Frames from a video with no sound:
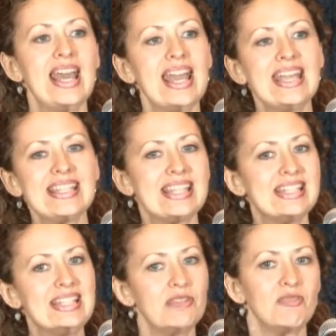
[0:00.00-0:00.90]
It's a
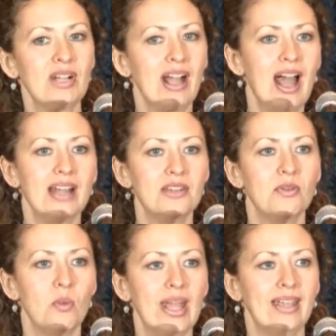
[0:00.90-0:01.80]
different kind of
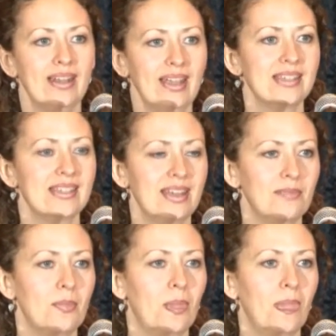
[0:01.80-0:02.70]
awakening, isn't it?
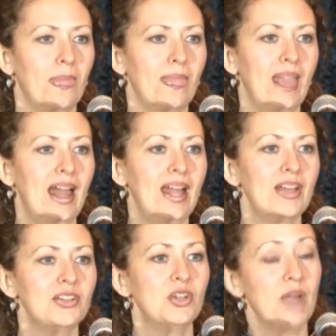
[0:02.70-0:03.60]

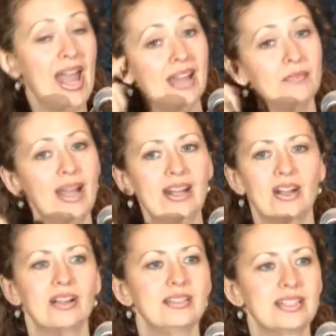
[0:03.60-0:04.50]
Your head might
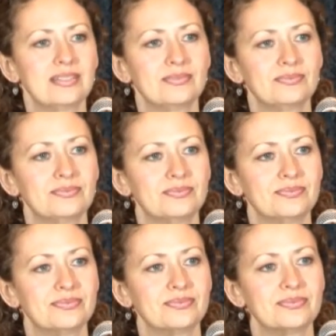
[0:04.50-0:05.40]
hurt.
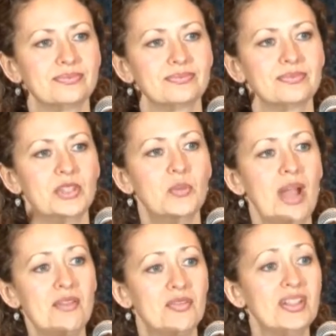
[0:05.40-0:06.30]
You
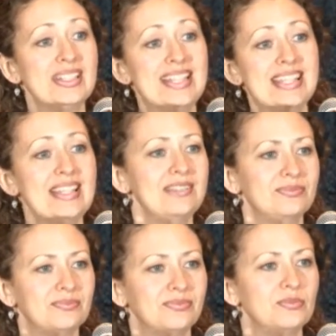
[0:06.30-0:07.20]
might feel
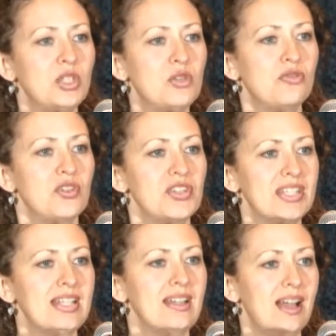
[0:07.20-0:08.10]
dizzy when you first
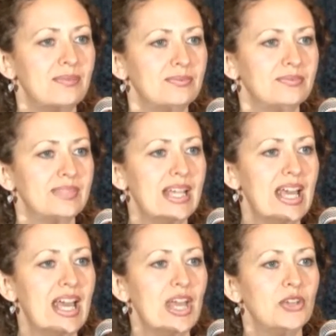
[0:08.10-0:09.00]
get up.
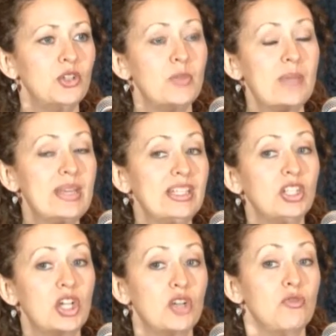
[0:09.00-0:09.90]
You may be a little
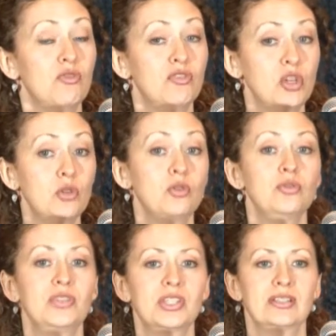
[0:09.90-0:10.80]

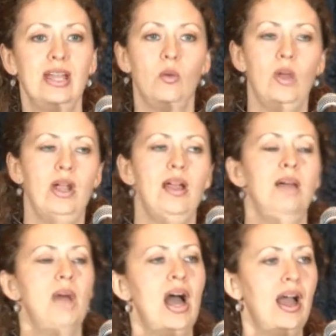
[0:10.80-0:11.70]
confused, like, where
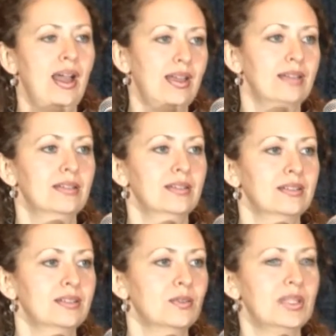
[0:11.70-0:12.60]
am I?
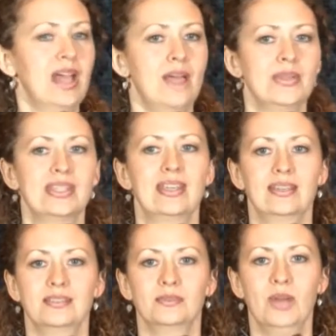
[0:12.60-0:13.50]
What time is it?
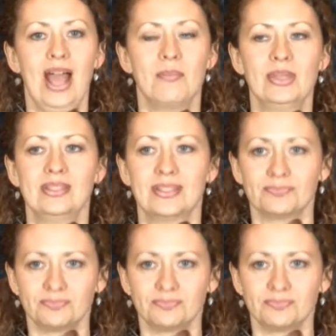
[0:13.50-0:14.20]
What happened?